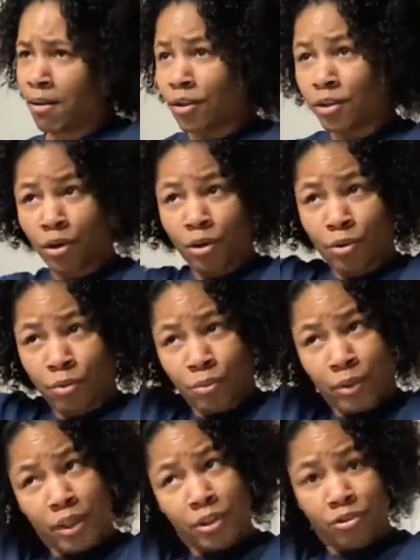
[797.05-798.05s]
yo,
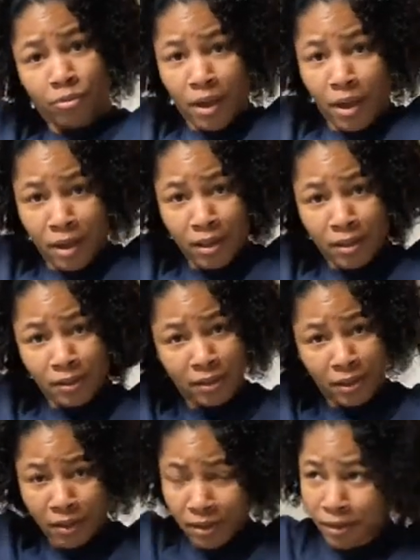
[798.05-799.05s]
when it dries,
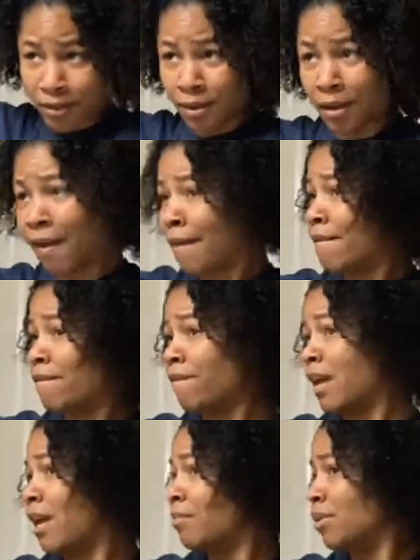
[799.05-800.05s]
it is
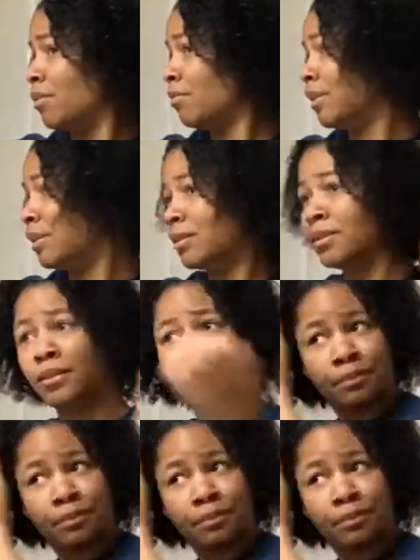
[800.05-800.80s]
fabulous.